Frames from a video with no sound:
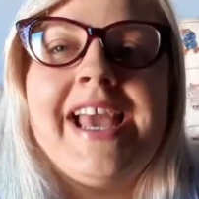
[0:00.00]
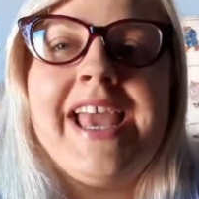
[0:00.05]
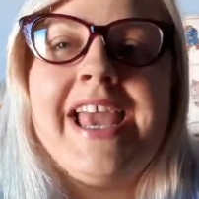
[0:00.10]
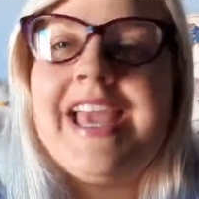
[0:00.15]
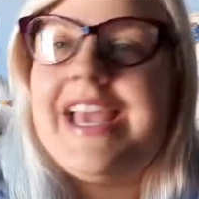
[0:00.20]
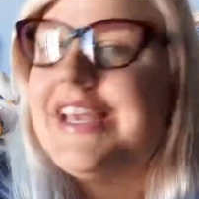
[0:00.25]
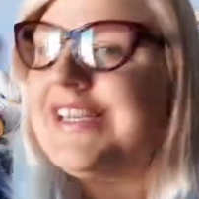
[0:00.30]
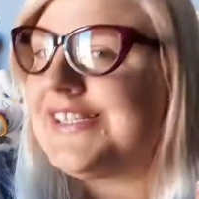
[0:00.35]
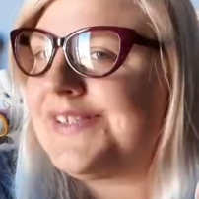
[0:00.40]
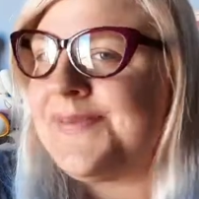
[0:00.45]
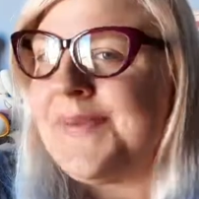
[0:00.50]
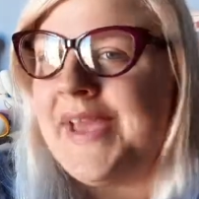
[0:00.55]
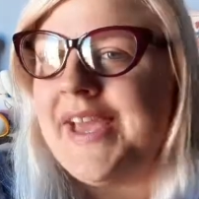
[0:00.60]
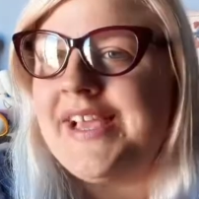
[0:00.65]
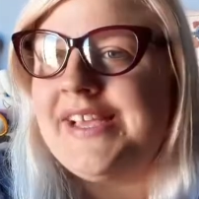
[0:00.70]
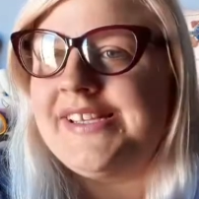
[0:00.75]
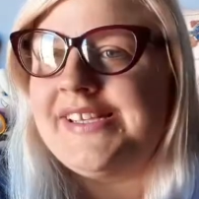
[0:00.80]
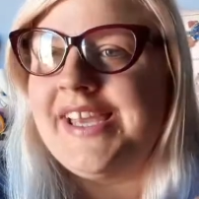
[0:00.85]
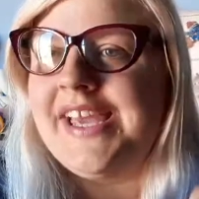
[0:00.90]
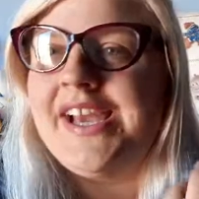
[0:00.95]
It is
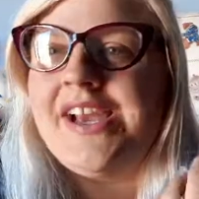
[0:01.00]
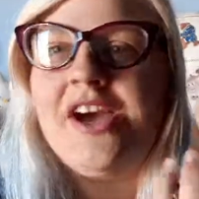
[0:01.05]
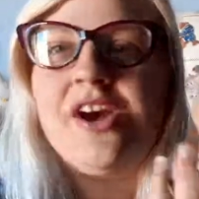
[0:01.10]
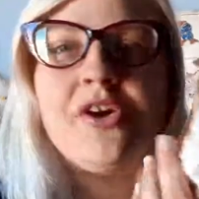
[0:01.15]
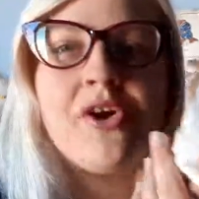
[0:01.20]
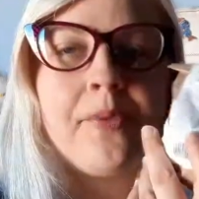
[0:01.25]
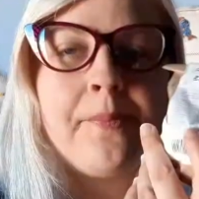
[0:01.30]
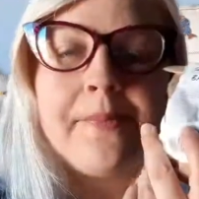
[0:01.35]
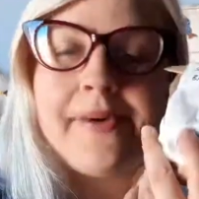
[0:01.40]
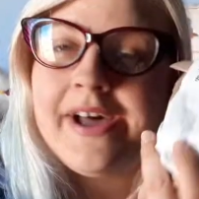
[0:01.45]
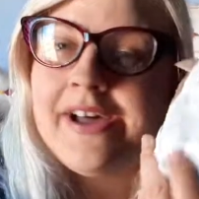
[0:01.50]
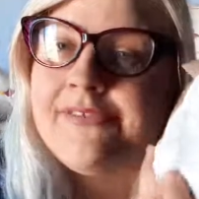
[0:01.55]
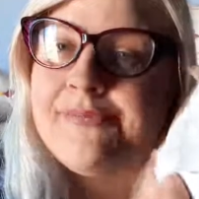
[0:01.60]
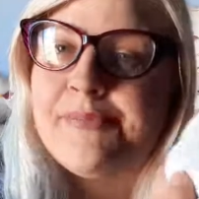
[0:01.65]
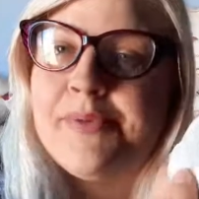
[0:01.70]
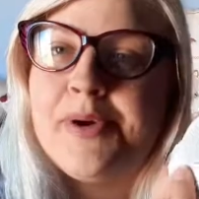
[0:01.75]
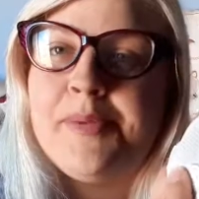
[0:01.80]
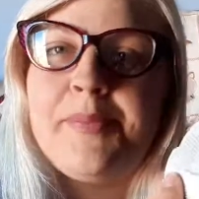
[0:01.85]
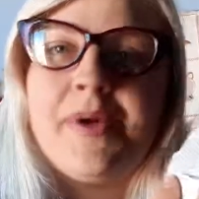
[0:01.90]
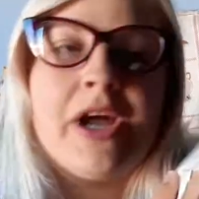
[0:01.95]
amazing. I got bath
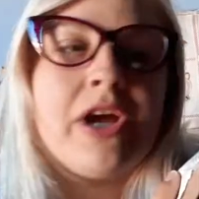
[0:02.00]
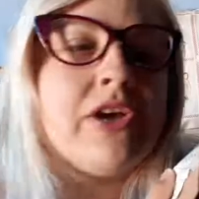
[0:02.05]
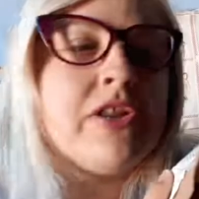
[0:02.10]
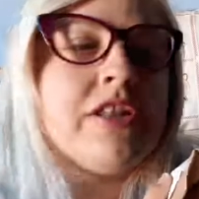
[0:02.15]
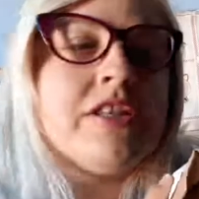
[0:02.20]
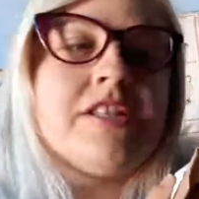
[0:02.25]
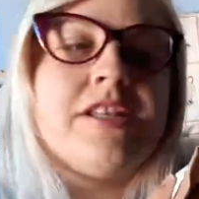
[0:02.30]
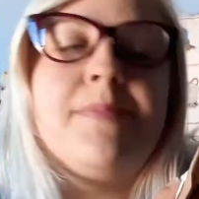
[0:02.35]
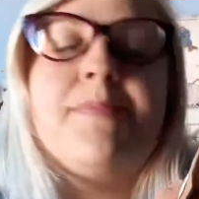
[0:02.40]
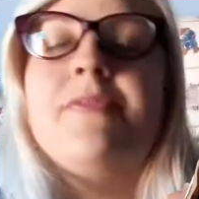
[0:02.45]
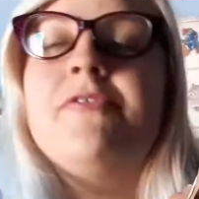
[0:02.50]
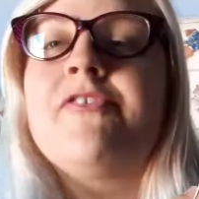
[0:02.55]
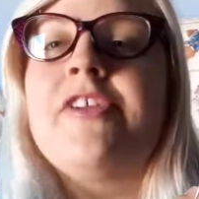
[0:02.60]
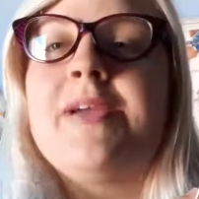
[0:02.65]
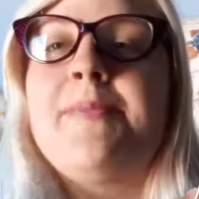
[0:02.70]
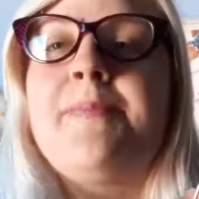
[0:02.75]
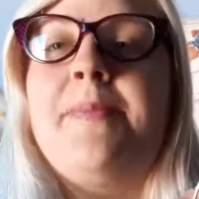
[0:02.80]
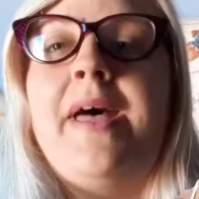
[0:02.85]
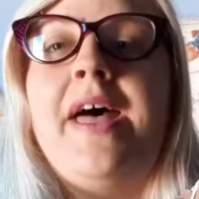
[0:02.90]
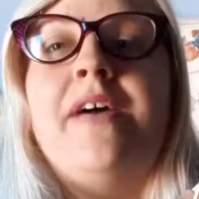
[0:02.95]
bomb, I got the
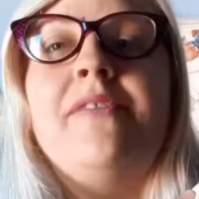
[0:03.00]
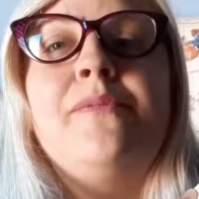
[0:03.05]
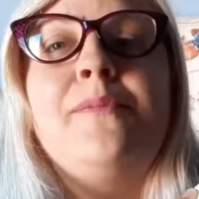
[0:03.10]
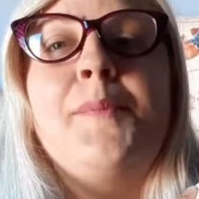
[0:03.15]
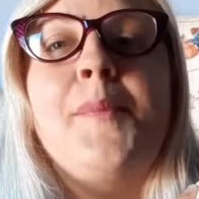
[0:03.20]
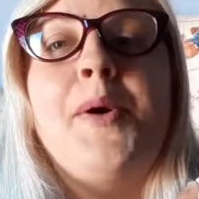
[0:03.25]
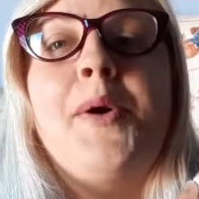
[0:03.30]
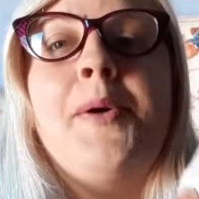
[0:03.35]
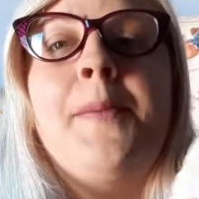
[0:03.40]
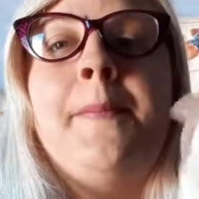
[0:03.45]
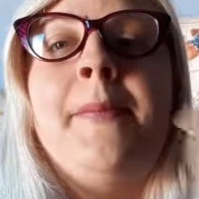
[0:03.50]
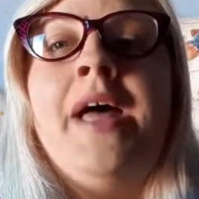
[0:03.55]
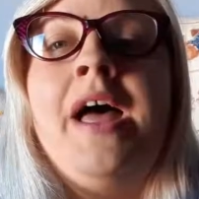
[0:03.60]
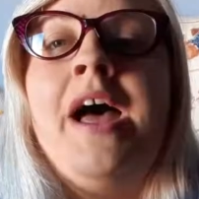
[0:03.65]
submarine bath bomb.